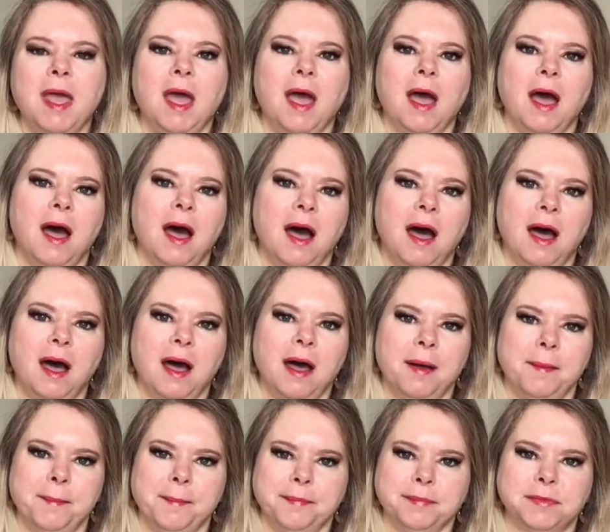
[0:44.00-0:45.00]

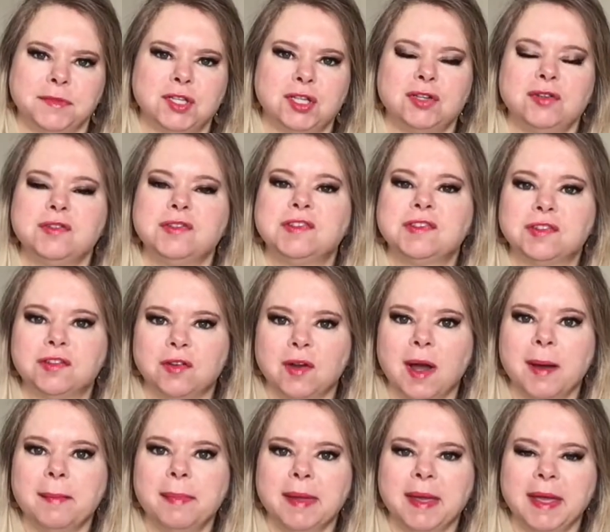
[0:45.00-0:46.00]
um, to
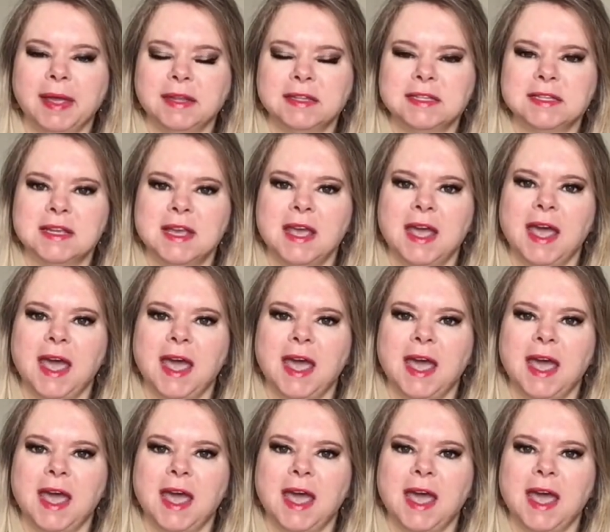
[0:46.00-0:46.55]
scrub it,